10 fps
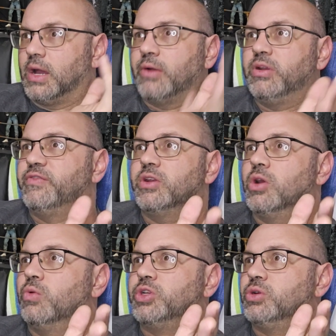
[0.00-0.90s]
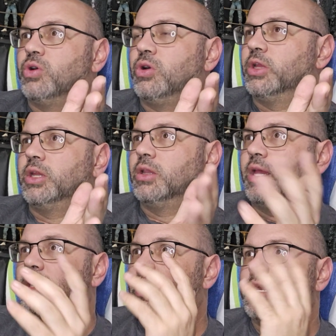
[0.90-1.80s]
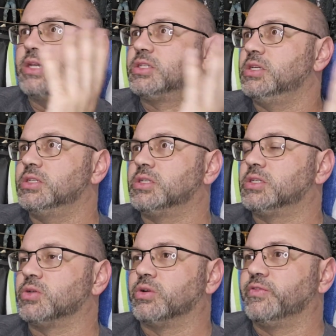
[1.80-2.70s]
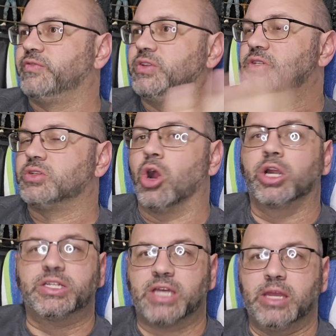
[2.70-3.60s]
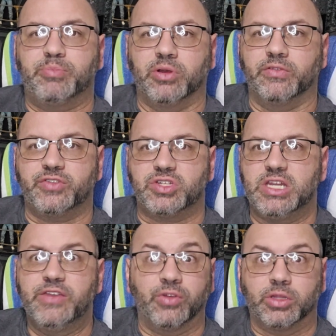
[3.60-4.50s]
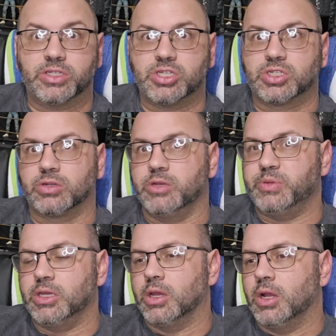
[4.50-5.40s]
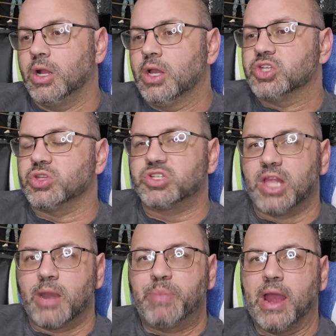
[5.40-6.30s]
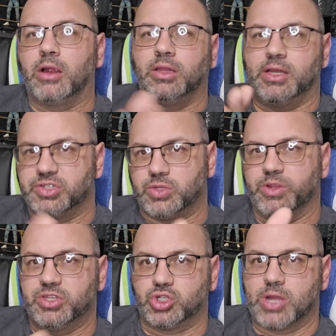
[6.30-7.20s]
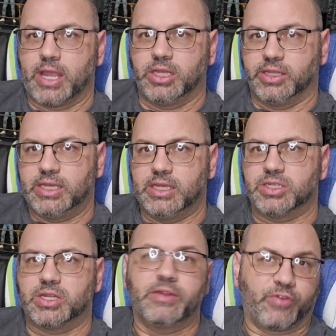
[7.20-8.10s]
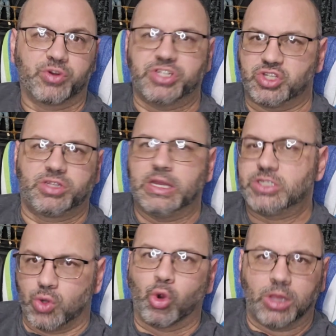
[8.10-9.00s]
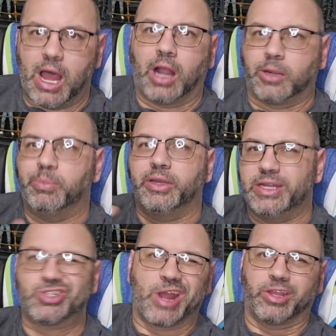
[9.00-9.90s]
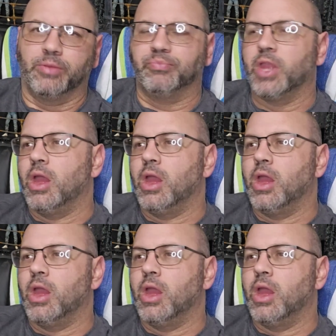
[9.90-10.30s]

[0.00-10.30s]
I don't even know what you call it. Like, I guess he's sort of this archetype of just evil. It's just creepy. So there's a lot of parallels to what this Dracula is. And of course it's Orlok, but it's Dracula.